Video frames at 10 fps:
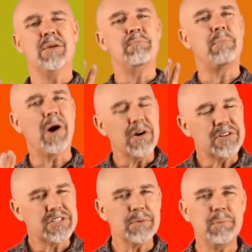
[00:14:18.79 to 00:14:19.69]

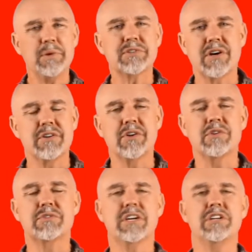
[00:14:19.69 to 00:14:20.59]
Participles are
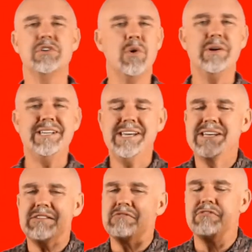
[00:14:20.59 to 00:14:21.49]
those
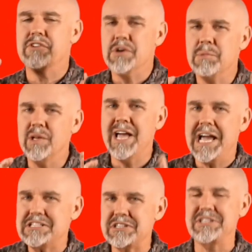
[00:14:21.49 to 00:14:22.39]
annoying verbal
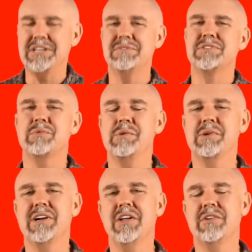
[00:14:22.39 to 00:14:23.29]
adjectives. We
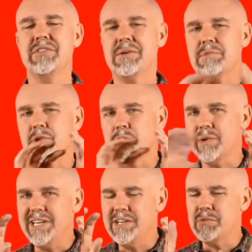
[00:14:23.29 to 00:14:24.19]
will color them
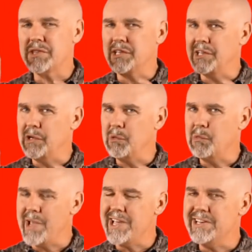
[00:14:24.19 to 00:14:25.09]
green with a little
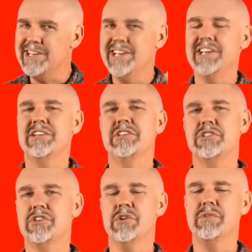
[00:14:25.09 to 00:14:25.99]
red to
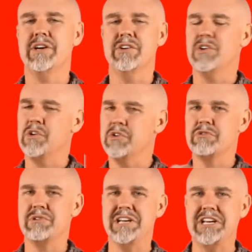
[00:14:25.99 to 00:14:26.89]
show their
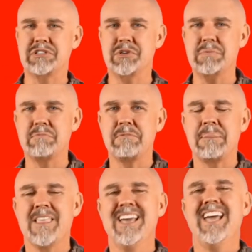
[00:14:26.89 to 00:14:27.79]
ornery nature.
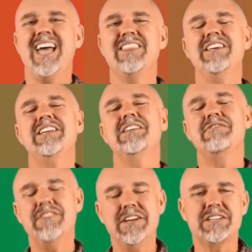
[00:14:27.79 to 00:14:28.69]
And then
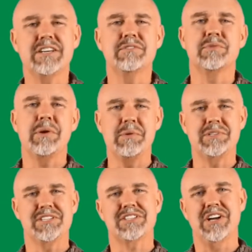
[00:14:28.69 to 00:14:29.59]
infinitives, we will
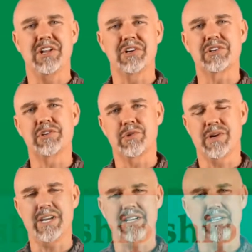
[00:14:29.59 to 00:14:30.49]
just color
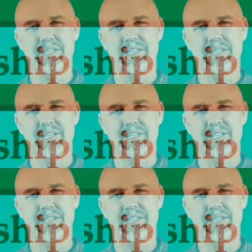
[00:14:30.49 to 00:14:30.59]
green.